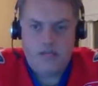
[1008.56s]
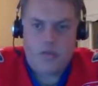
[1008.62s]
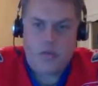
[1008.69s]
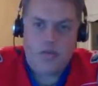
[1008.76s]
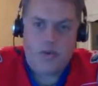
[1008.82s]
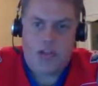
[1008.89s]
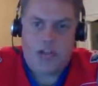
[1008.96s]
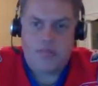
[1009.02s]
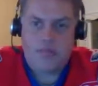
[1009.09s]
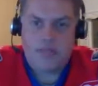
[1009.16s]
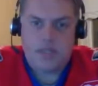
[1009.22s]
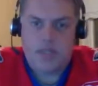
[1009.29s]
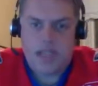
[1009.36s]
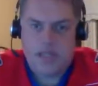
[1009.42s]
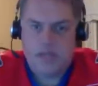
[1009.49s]
when the
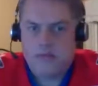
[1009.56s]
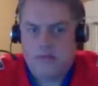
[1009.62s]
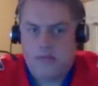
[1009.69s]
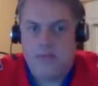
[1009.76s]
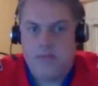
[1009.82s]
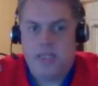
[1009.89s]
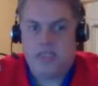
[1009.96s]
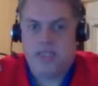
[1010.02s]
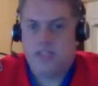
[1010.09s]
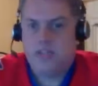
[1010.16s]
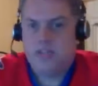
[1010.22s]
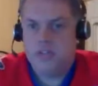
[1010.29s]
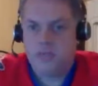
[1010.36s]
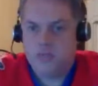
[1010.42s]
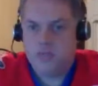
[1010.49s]
former captain
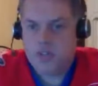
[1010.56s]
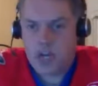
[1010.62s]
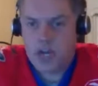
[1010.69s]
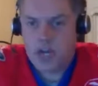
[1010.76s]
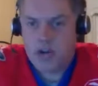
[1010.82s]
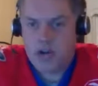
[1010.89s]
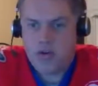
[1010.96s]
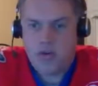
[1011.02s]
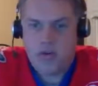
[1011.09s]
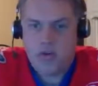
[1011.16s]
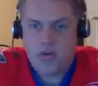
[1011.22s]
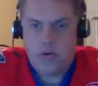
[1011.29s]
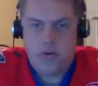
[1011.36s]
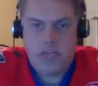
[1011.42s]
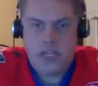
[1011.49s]
didn't
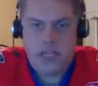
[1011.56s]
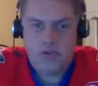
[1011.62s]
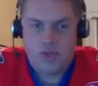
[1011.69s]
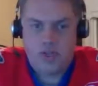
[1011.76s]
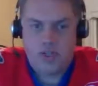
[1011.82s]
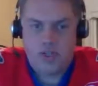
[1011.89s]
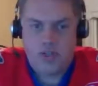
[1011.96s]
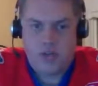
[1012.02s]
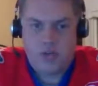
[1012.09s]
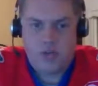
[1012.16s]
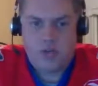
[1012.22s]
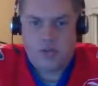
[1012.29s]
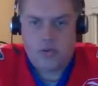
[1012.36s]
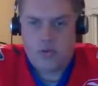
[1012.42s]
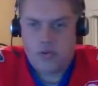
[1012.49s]
retire or get
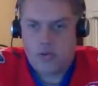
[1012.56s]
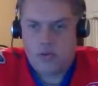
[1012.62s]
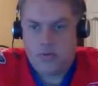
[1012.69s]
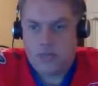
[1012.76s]
traded